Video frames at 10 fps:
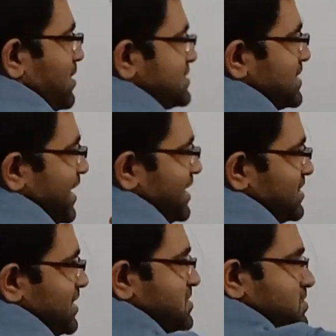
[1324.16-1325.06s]
pulse
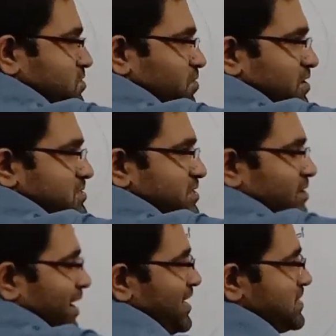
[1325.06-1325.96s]
like this towards the
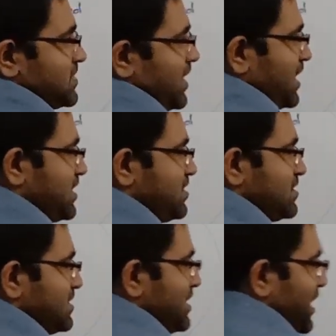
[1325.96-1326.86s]
right side